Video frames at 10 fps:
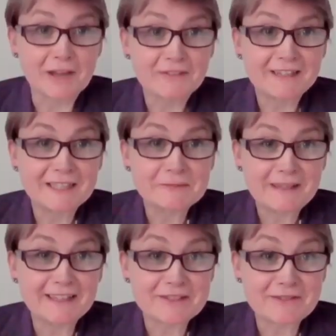I feel a little
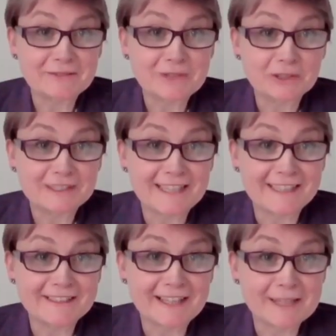bit like Groundhog
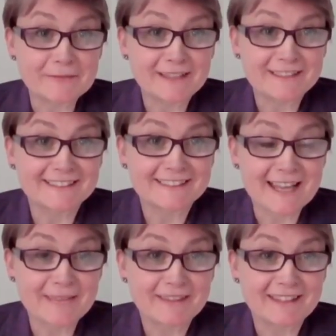Day and like I'm raising the
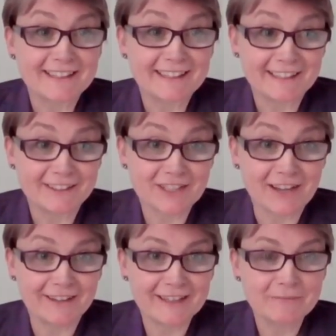same thing each
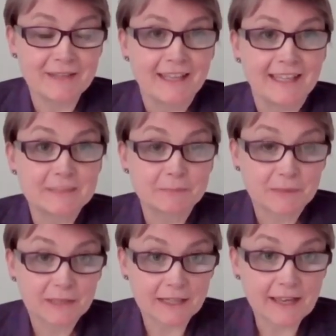time.
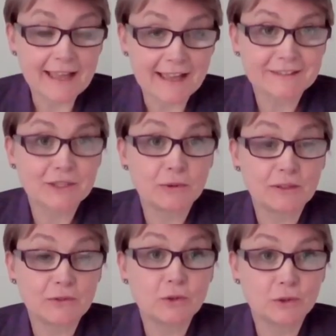Can I ask you
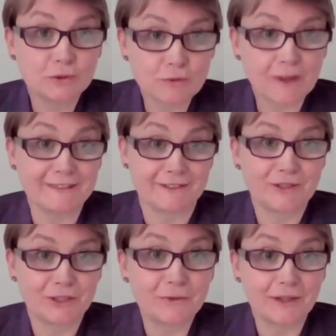if you could write
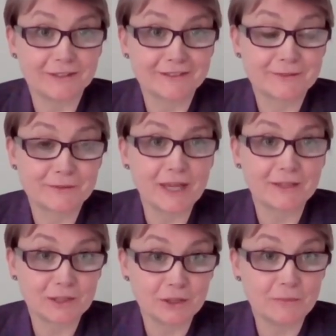to us,
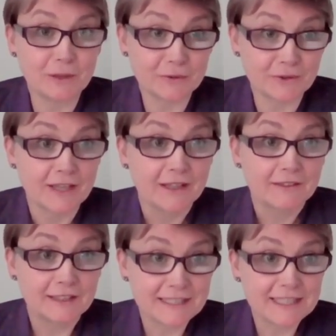to both
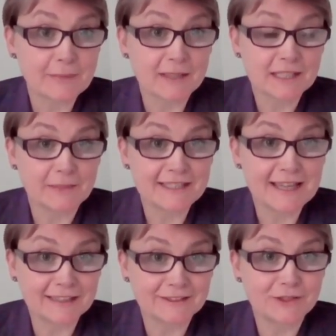the DCMS committee
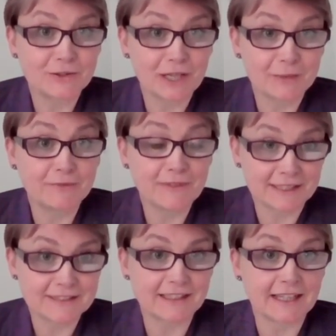and to the Home
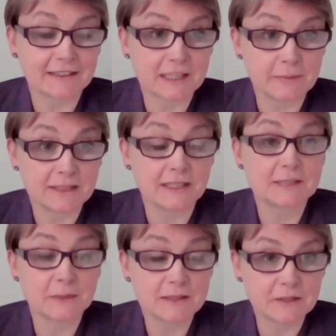Affairs Select Committee,
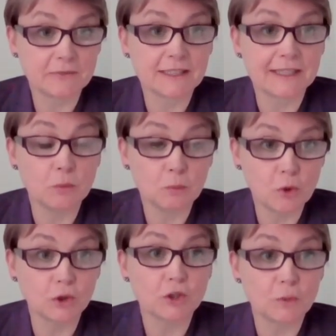specifically on
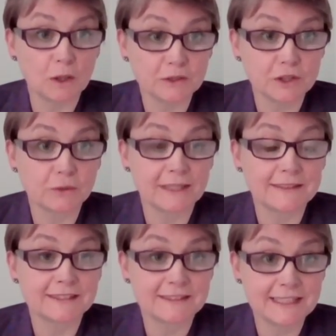what you are
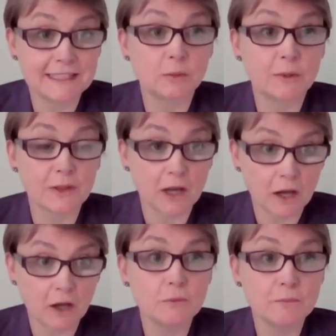doing to deal with the
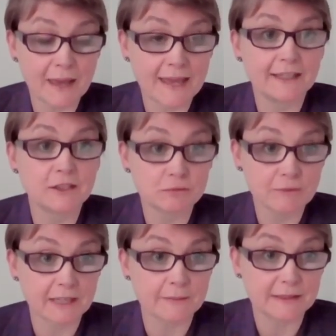homepage
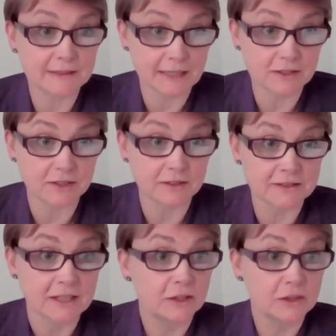
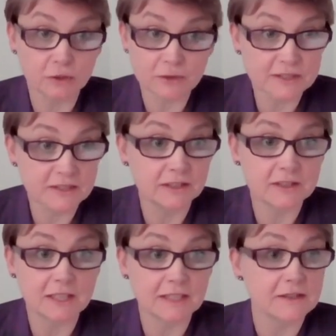recommendations, not the
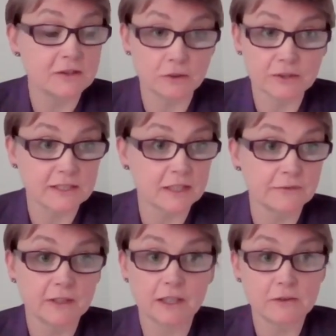searches, not the
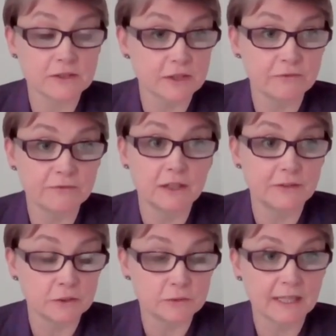stuff that goes so
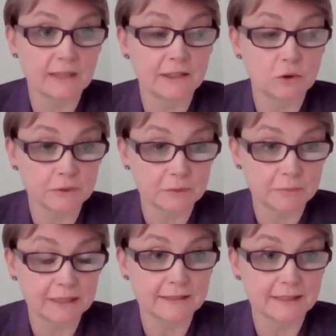far that you take it off
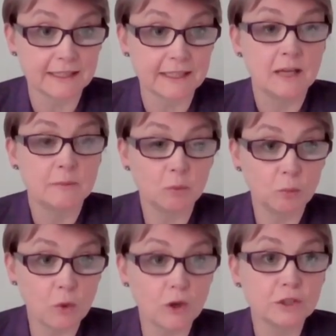completely, but
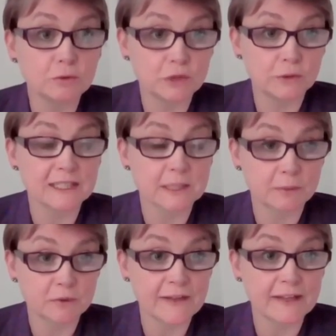what are you doing to
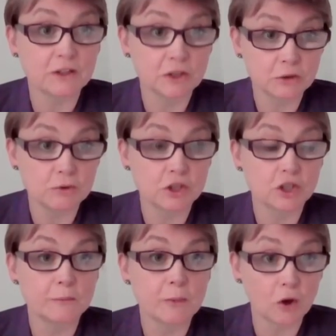prevent
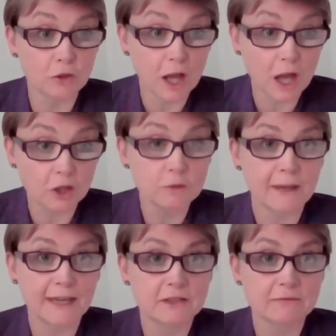YouTube on the
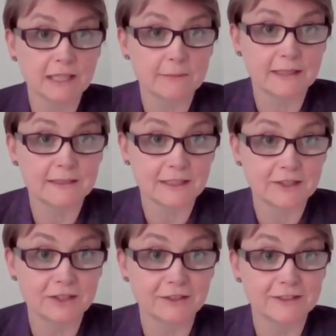homepage
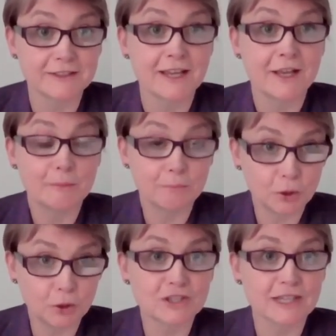recommendations
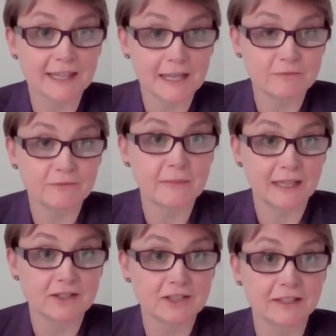pushing
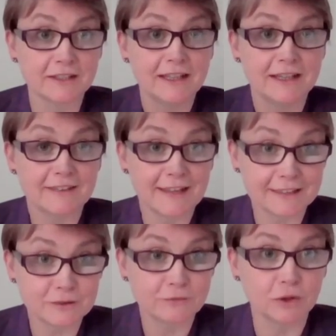information that
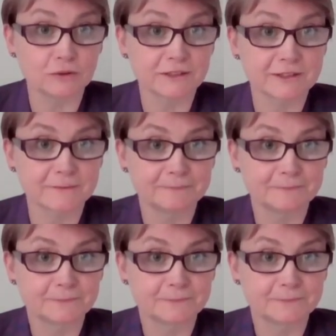is false?